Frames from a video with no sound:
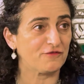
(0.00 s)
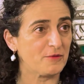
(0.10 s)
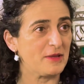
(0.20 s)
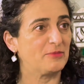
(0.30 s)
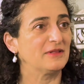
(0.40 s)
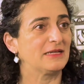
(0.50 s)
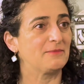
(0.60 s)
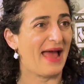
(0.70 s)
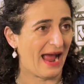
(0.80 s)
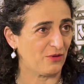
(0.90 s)
for people
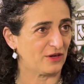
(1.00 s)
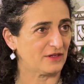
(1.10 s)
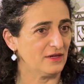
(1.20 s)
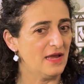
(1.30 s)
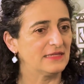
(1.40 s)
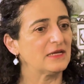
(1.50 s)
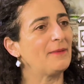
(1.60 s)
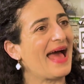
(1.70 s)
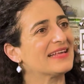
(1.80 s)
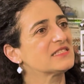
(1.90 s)
in power to
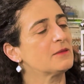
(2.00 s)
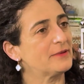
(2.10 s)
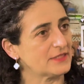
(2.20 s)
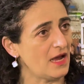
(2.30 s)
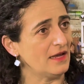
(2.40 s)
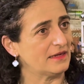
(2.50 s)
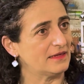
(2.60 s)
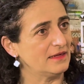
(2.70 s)
pass the baton.